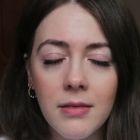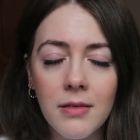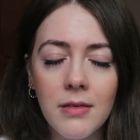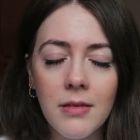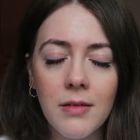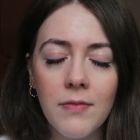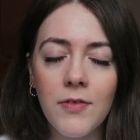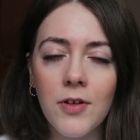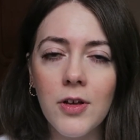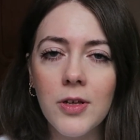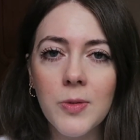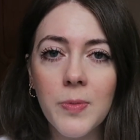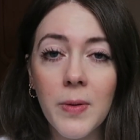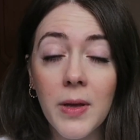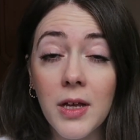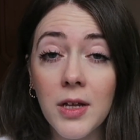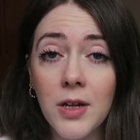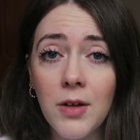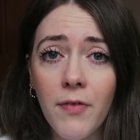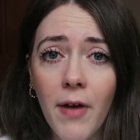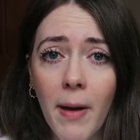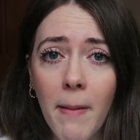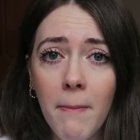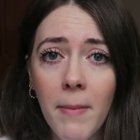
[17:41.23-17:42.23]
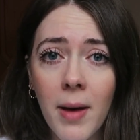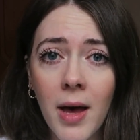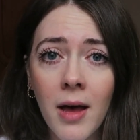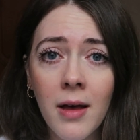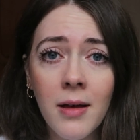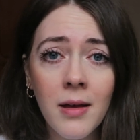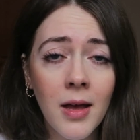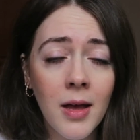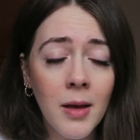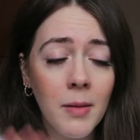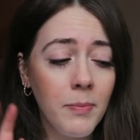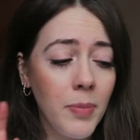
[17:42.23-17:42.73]
the first week in November,
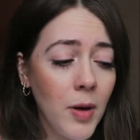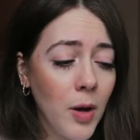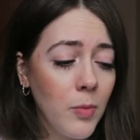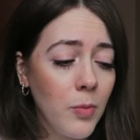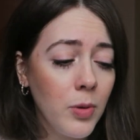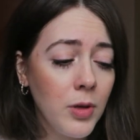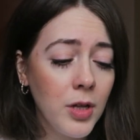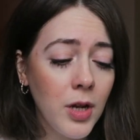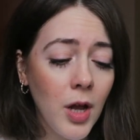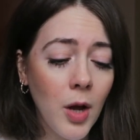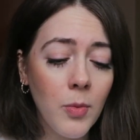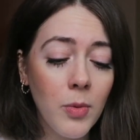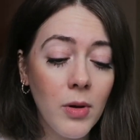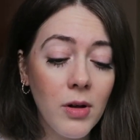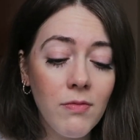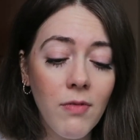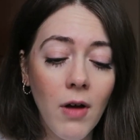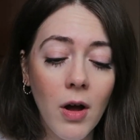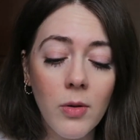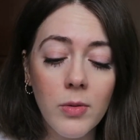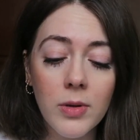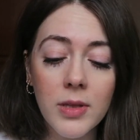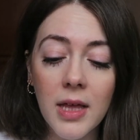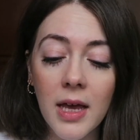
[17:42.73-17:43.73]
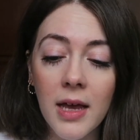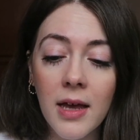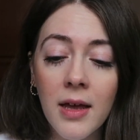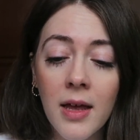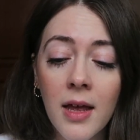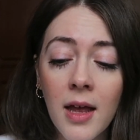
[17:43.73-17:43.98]
but you know, we'll roll with it.